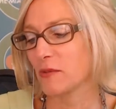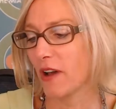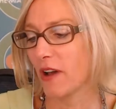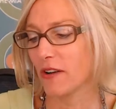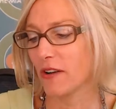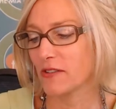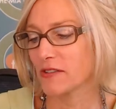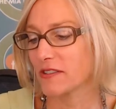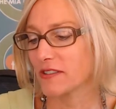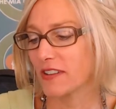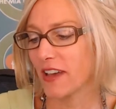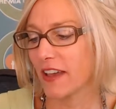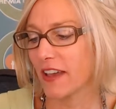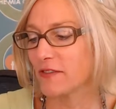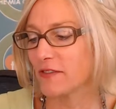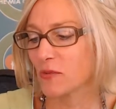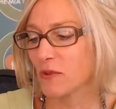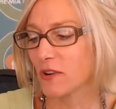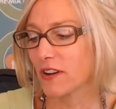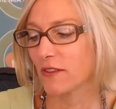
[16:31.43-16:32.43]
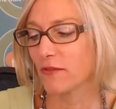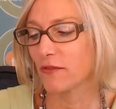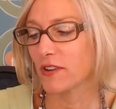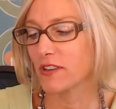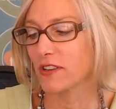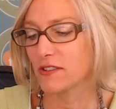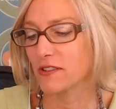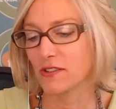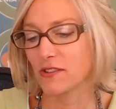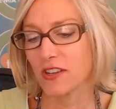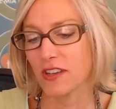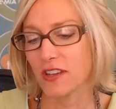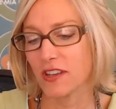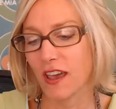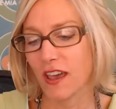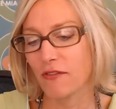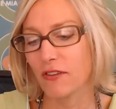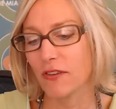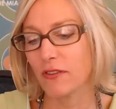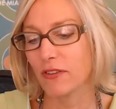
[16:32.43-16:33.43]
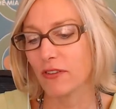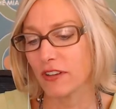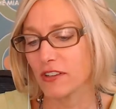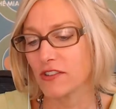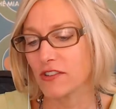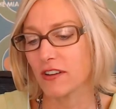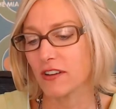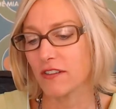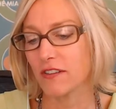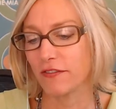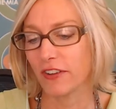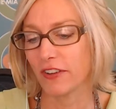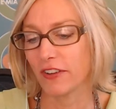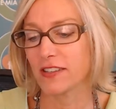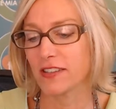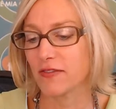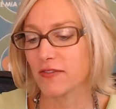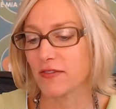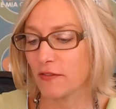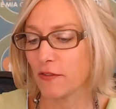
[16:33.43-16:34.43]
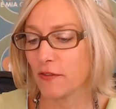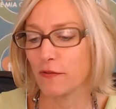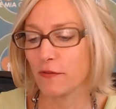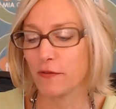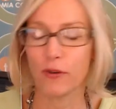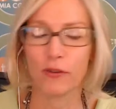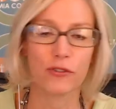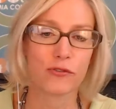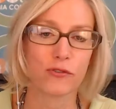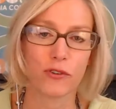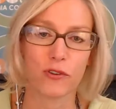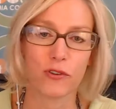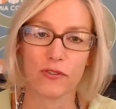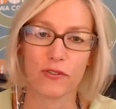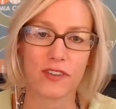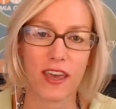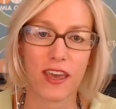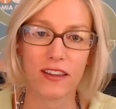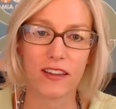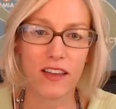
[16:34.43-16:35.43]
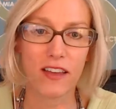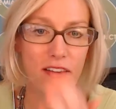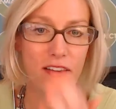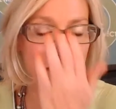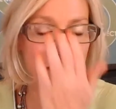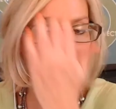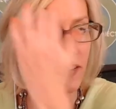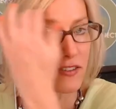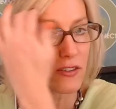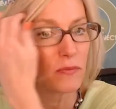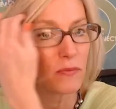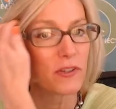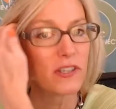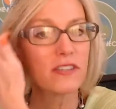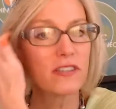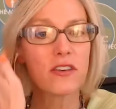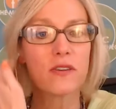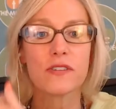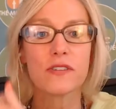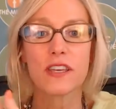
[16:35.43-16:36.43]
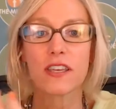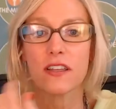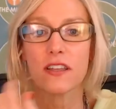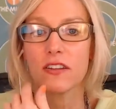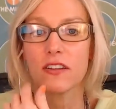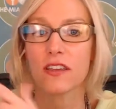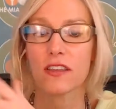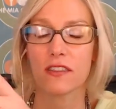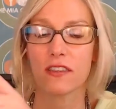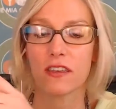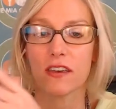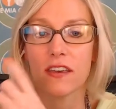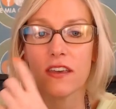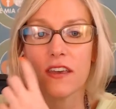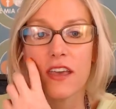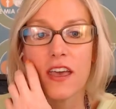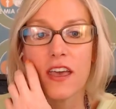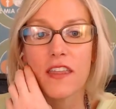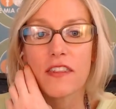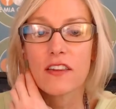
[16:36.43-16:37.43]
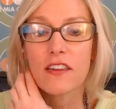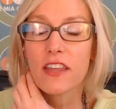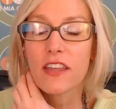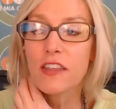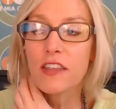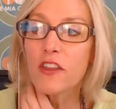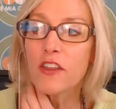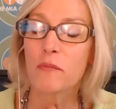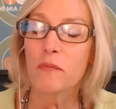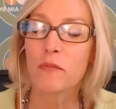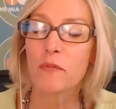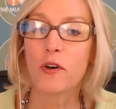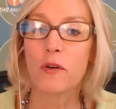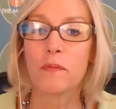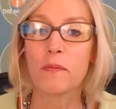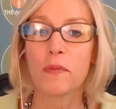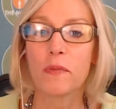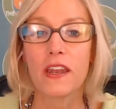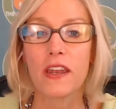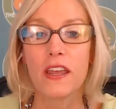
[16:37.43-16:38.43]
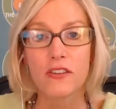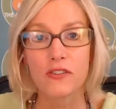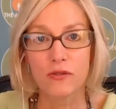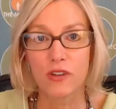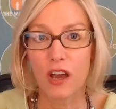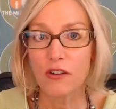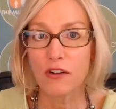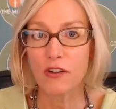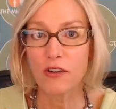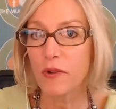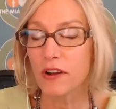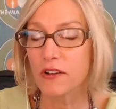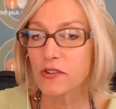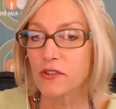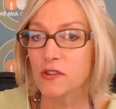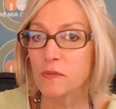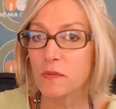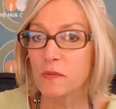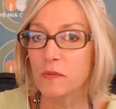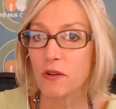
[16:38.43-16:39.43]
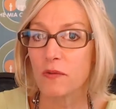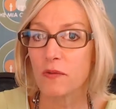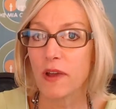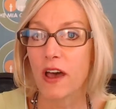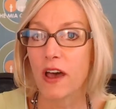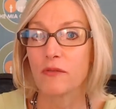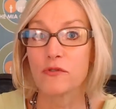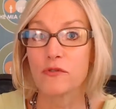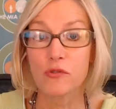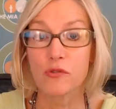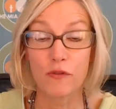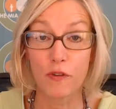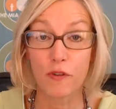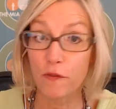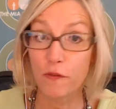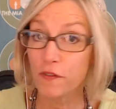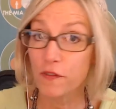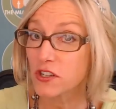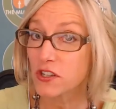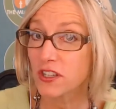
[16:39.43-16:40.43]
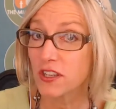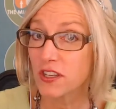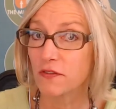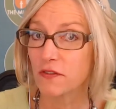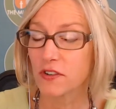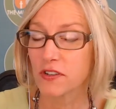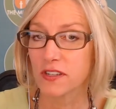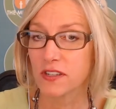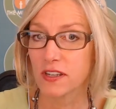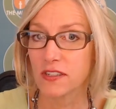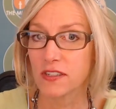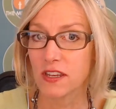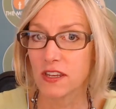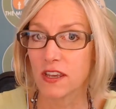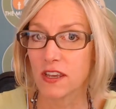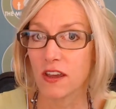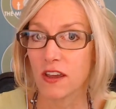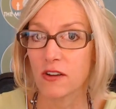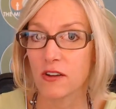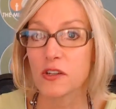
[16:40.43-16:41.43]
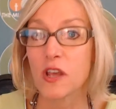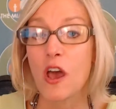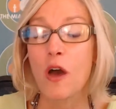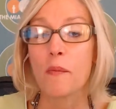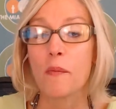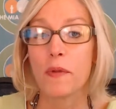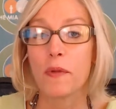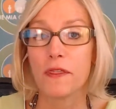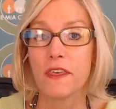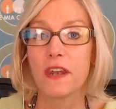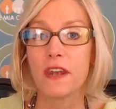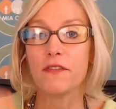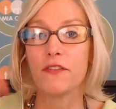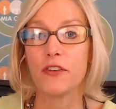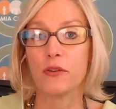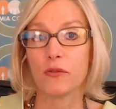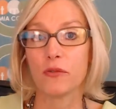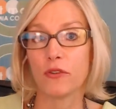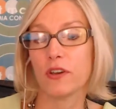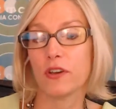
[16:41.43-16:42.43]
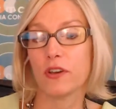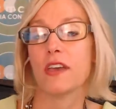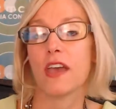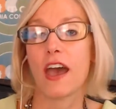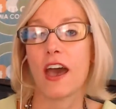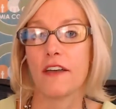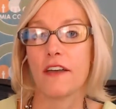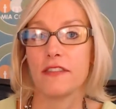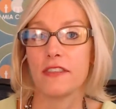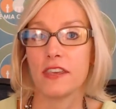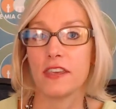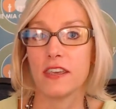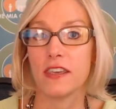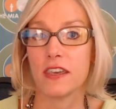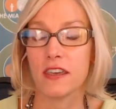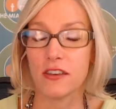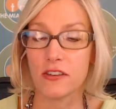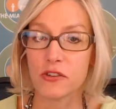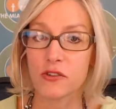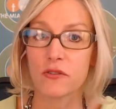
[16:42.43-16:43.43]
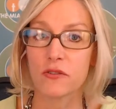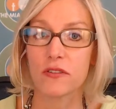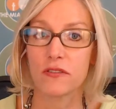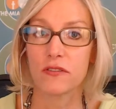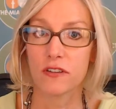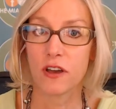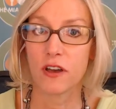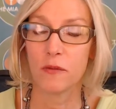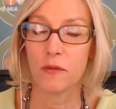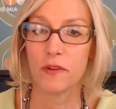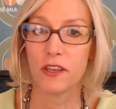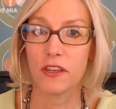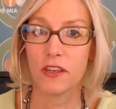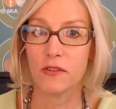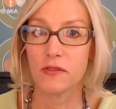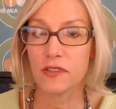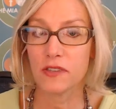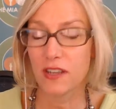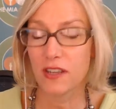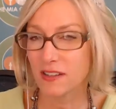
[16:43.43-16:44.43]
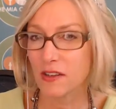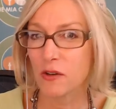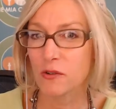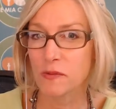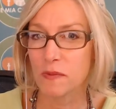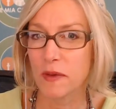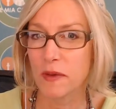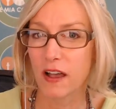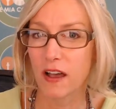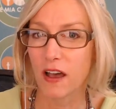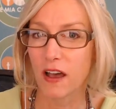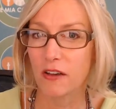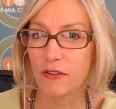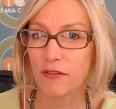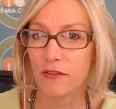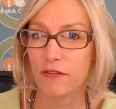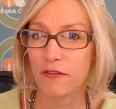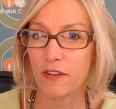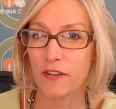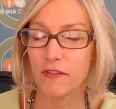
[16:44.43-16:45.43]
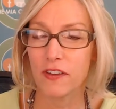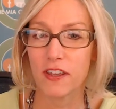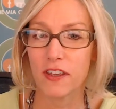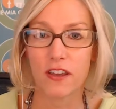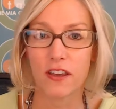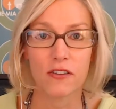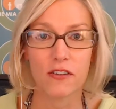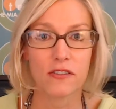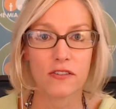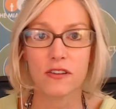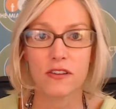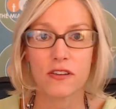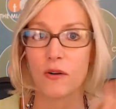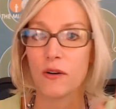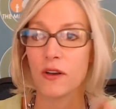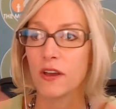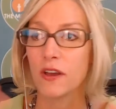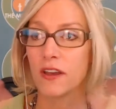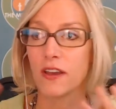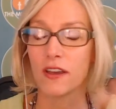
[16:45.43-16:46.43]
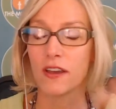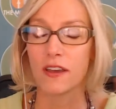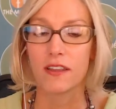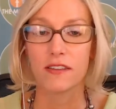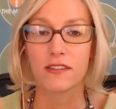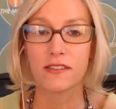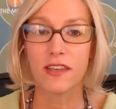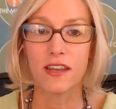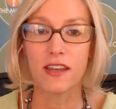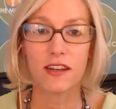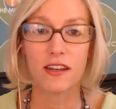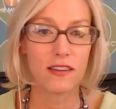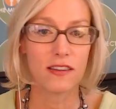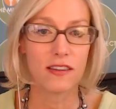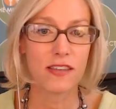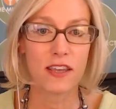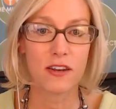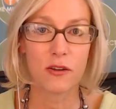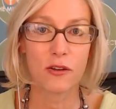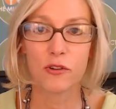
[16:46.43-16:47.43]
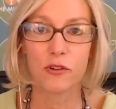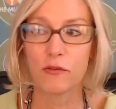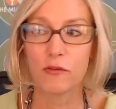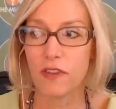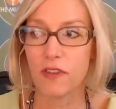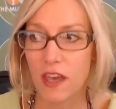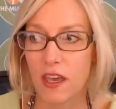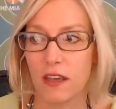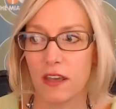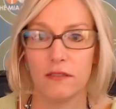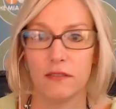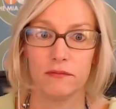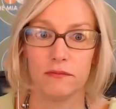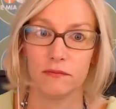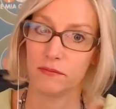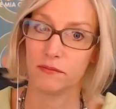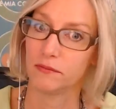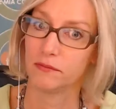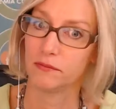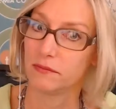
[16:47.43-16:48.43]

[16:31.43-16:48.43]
Bronner's life's work of researching every religion and philosophy for full truths. I love that. So please go take a look at the link that I put. But so Dr. Bronner's has been around sort of officially for 60 years. But then if you look at the history of the company, you said it goes back 150 years. So yeah, this ain't no new thing.